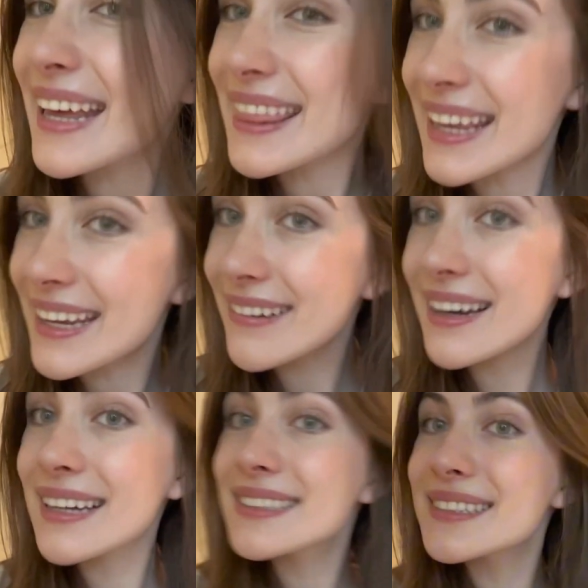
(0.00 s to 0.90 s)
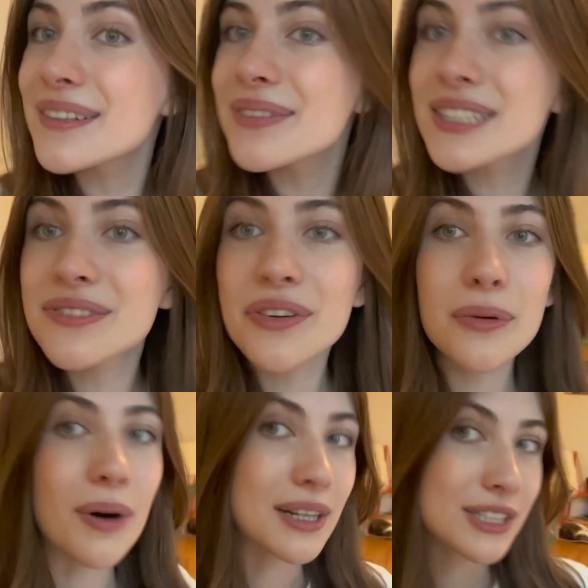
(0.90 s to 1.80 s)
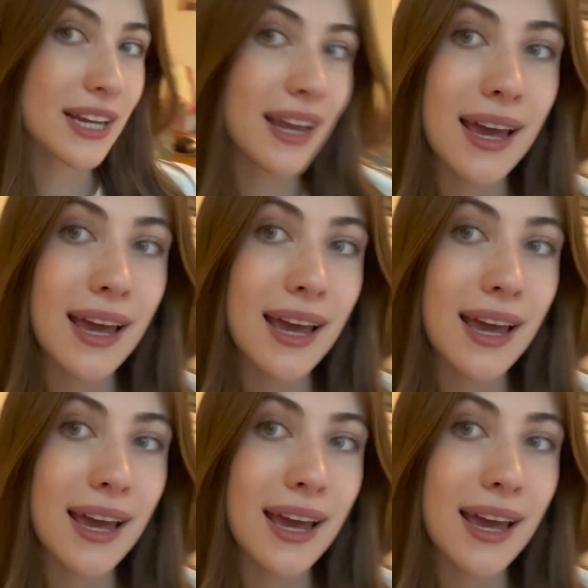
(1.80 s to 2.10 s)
thank you guys so much for watching,